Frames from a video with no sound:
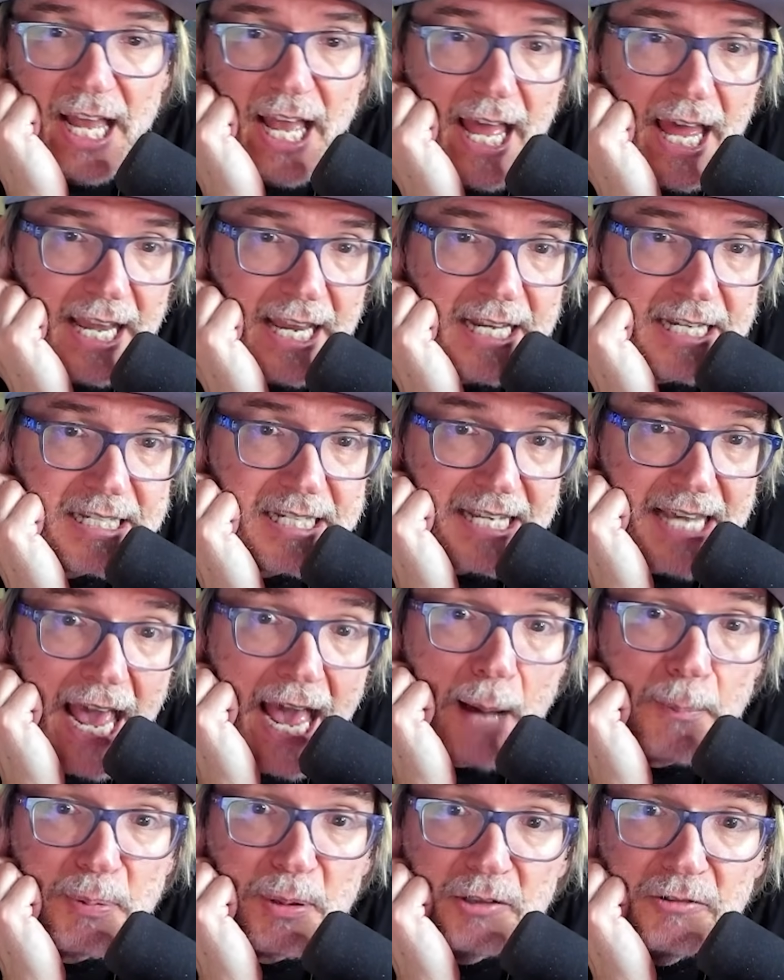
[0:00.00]
And it's
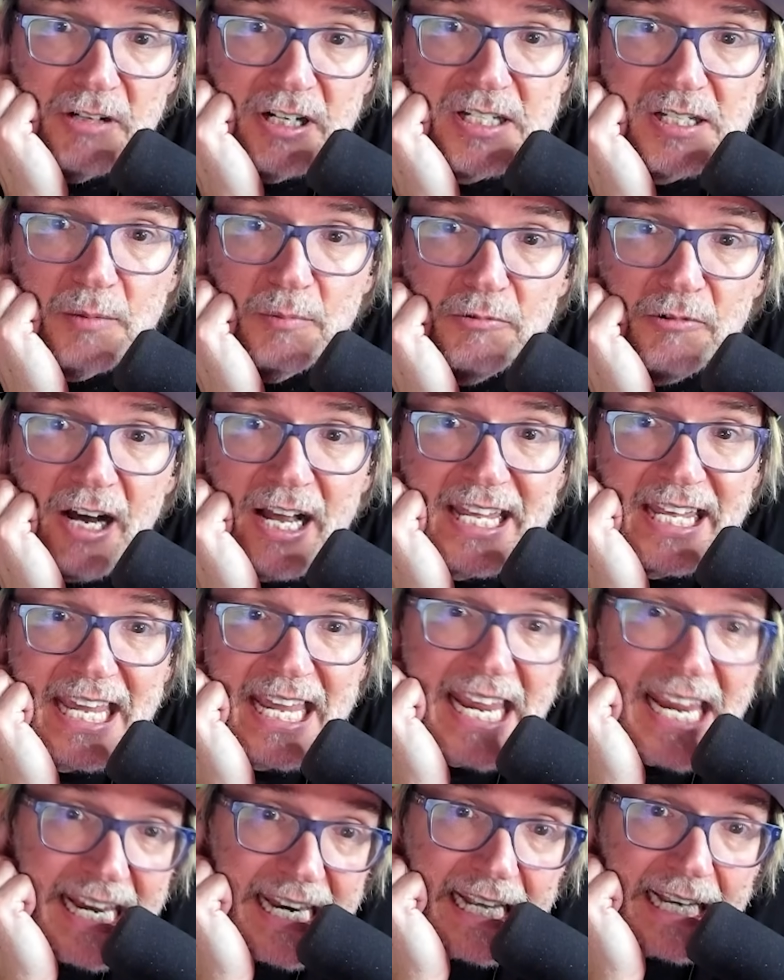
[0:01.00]
capitalism like
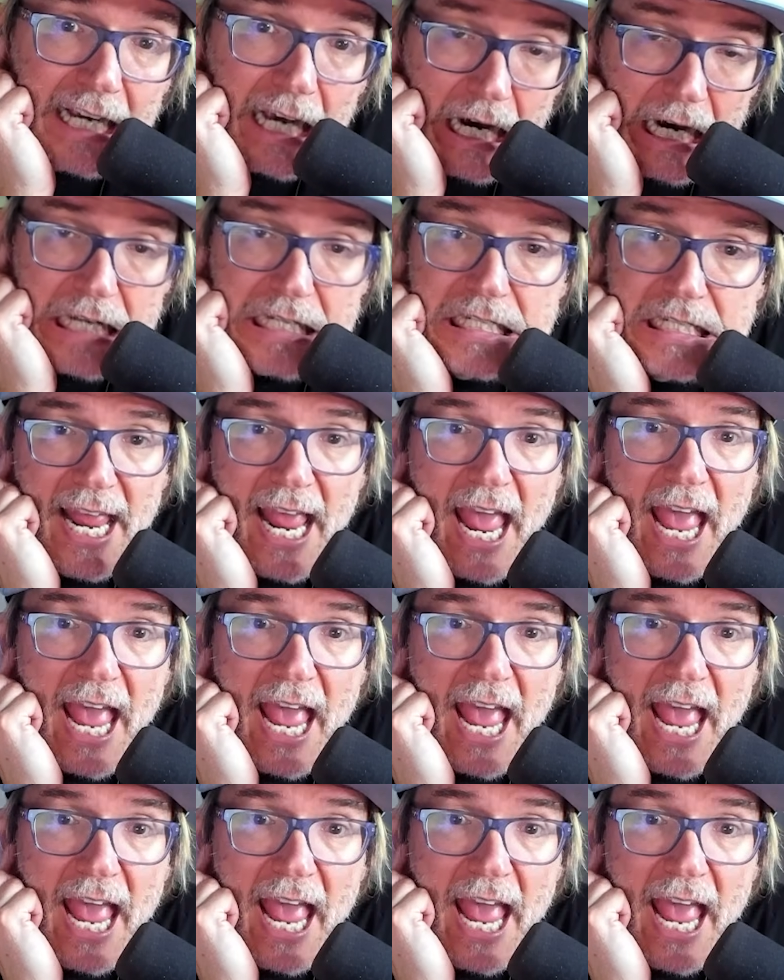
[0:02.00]
eating us.